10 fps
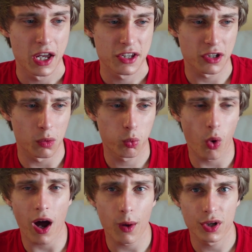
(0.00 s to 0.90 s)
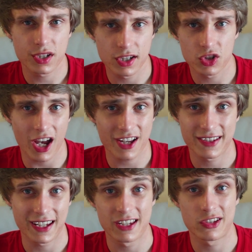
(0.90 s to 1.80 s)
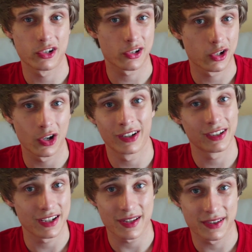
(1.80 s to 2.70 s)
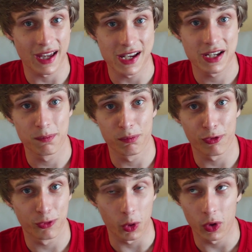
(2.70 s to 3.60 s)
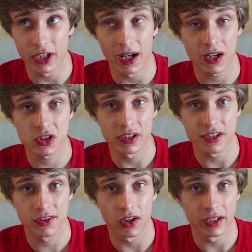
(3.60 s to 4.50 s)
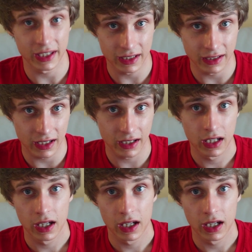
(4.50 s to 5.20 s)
So what I would suggest is just cut into your steak before you actually start eating it,